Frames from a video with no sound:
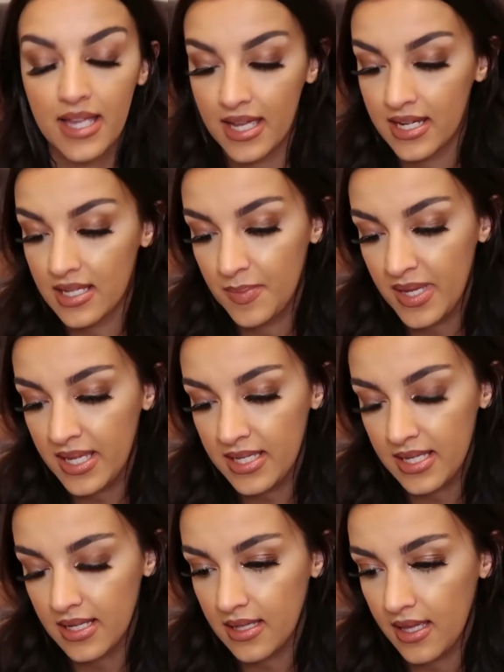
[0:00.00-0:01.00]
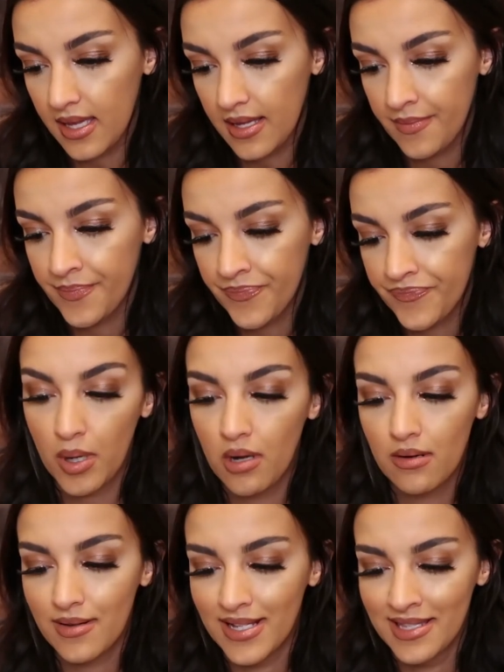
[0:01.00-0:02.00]
and it's basically
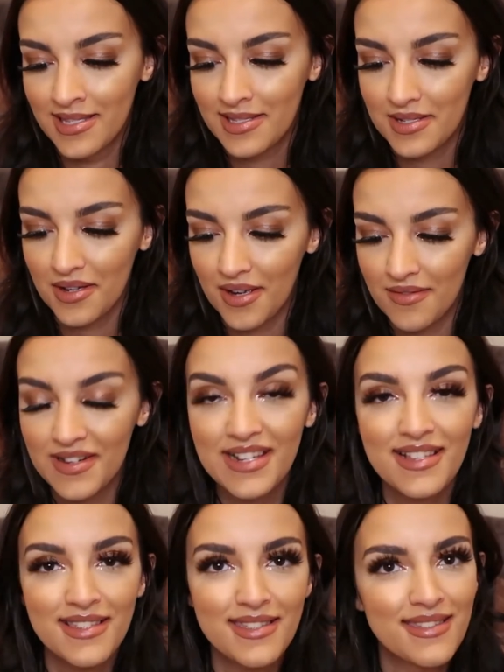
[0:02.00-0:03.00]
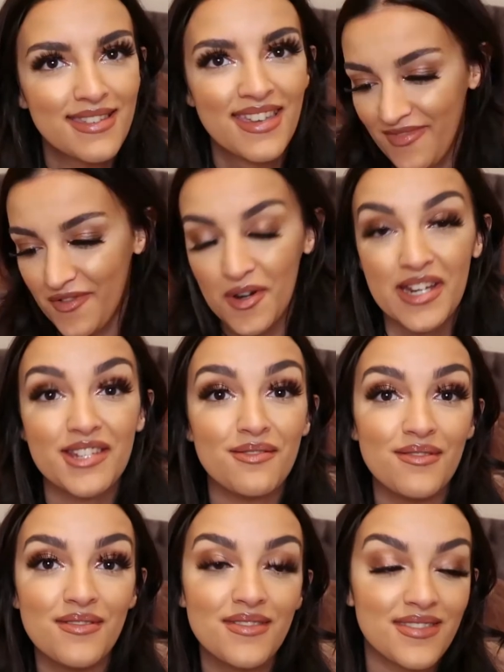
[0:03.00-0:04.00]
boring stories for
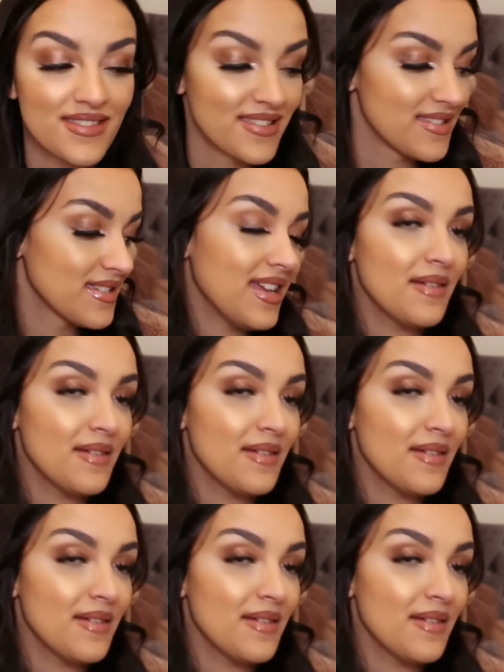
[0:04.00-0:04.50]
adults,